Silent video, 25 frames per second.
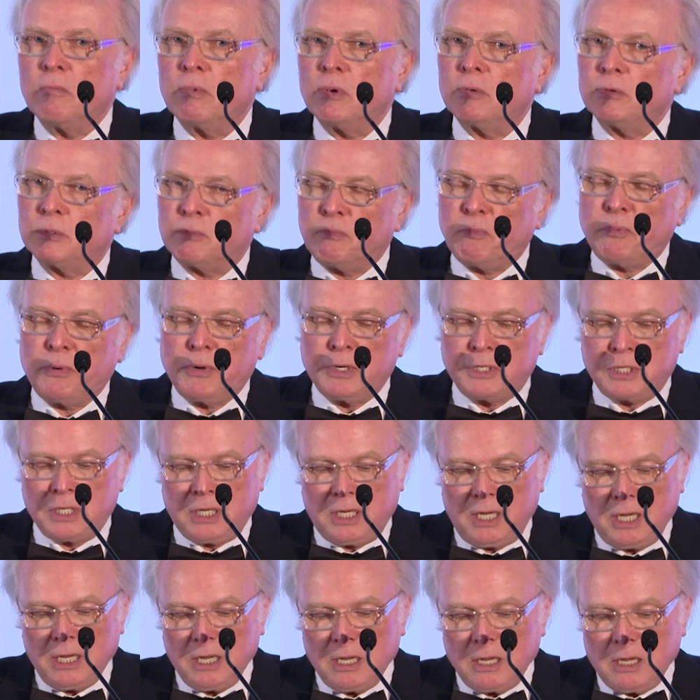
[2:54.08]
but was
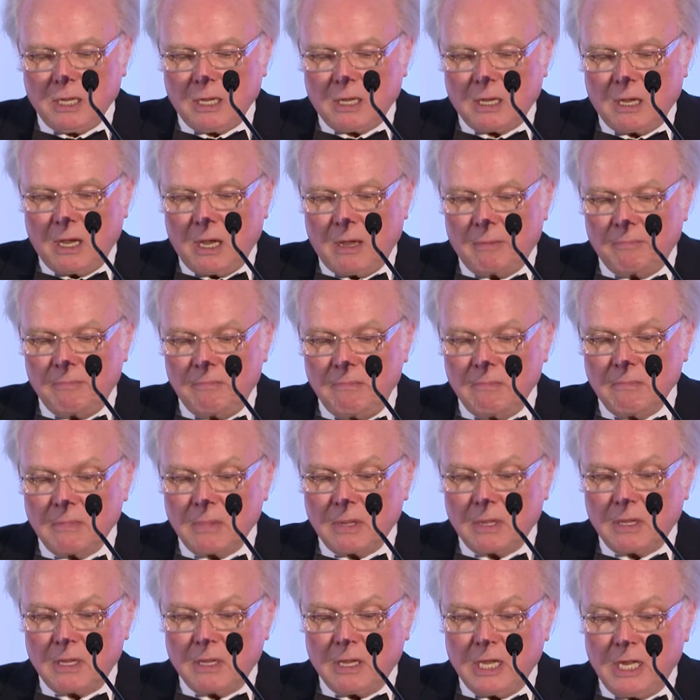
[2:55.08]
pretty um,
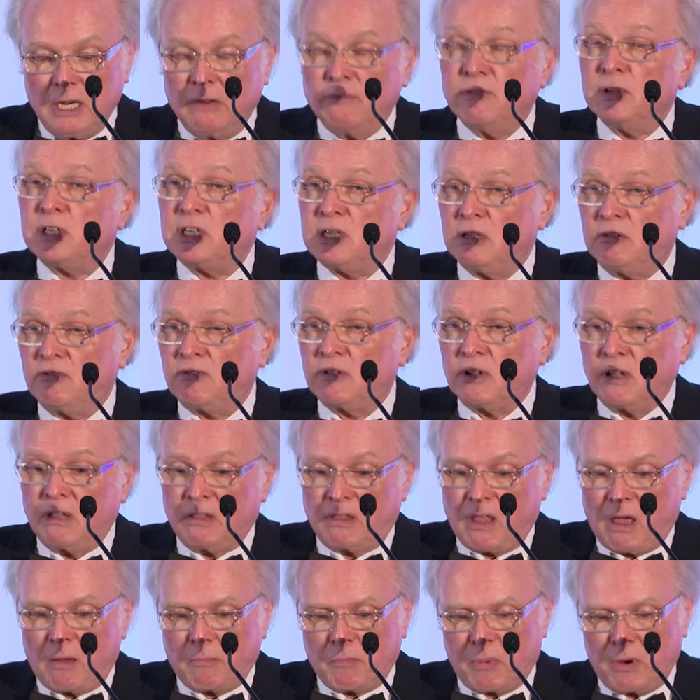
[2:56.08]
innovative
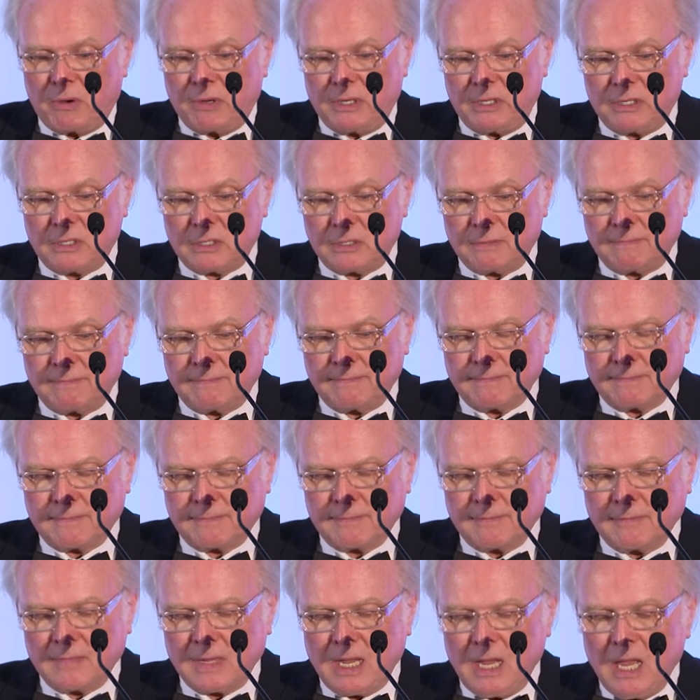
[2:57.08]
at that point.
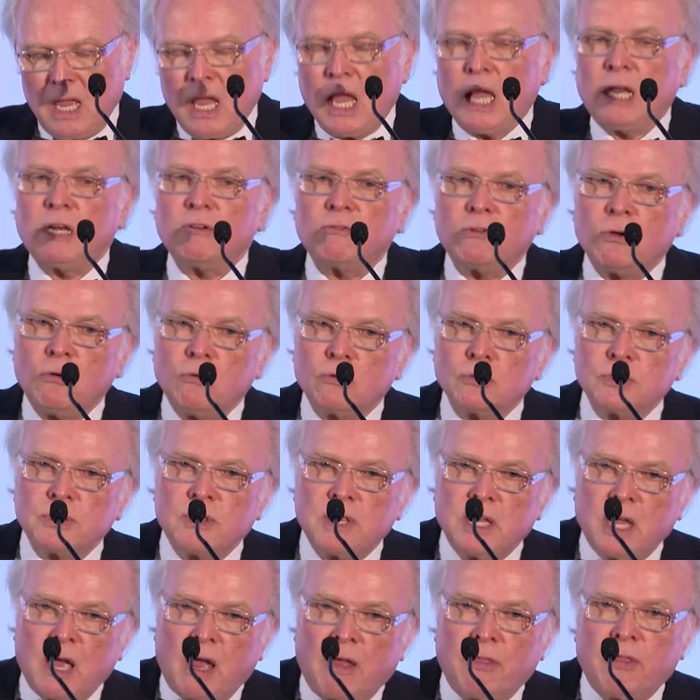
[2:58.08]
And of course,
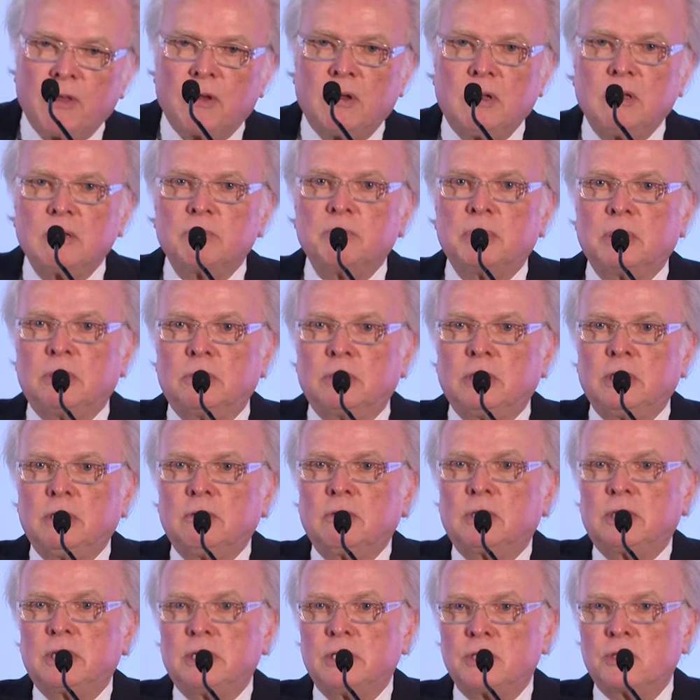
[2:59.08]
the other
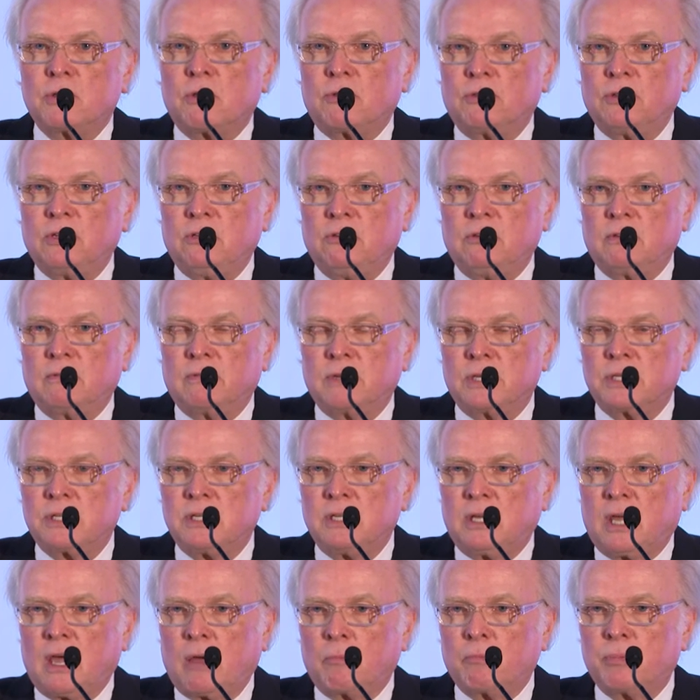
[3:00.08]
building that is on the
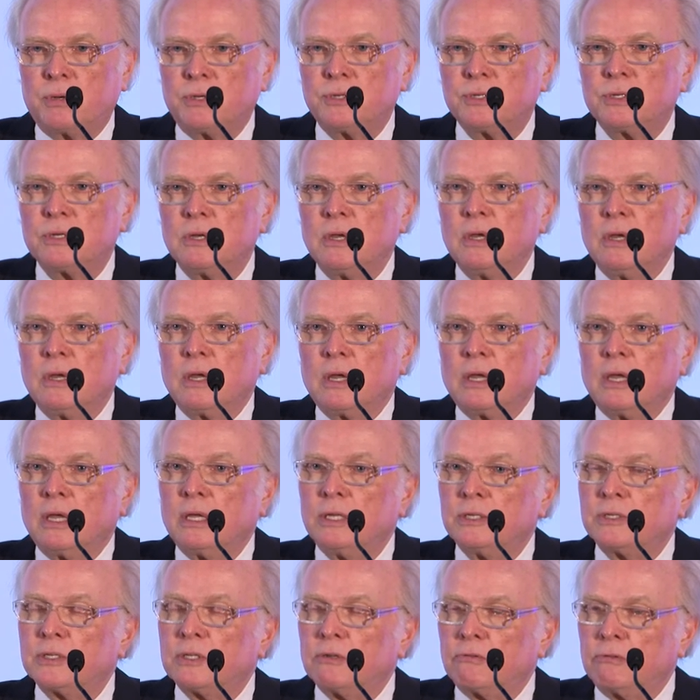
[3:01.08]
university campus
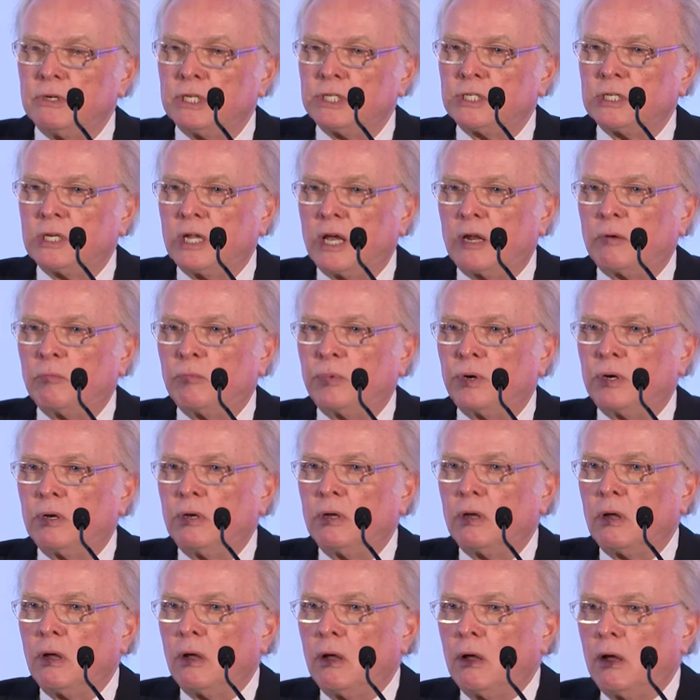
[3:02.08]
is the Richard
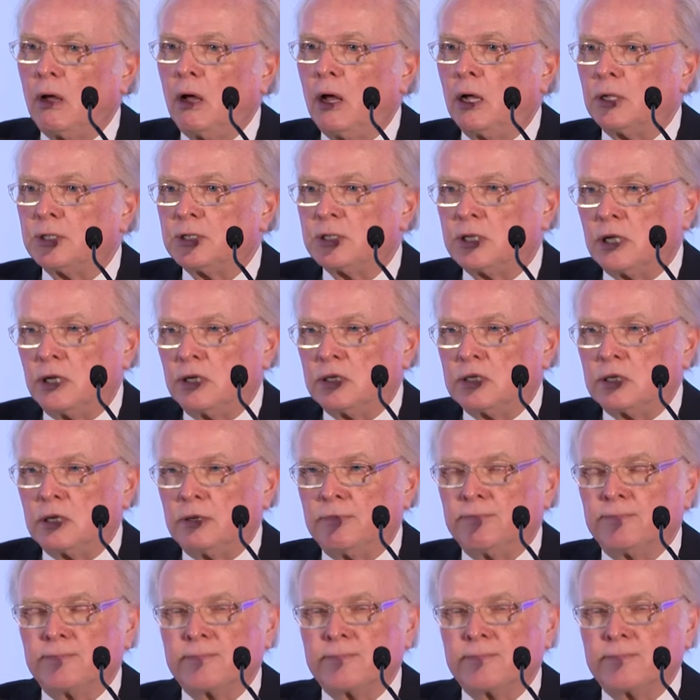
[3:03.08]
Attenborough Arts Centre.